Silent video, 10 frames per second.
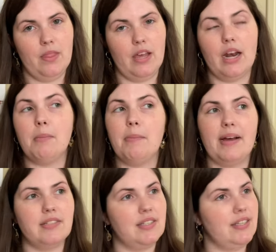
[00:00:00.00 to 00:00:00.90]
And I'm
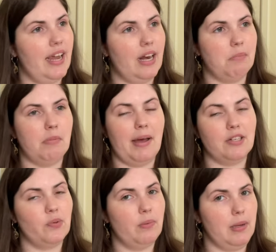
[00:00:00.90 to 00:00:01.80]
about to say it, I'm about
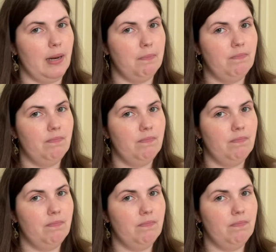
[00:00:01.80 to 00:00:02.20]
to admit it.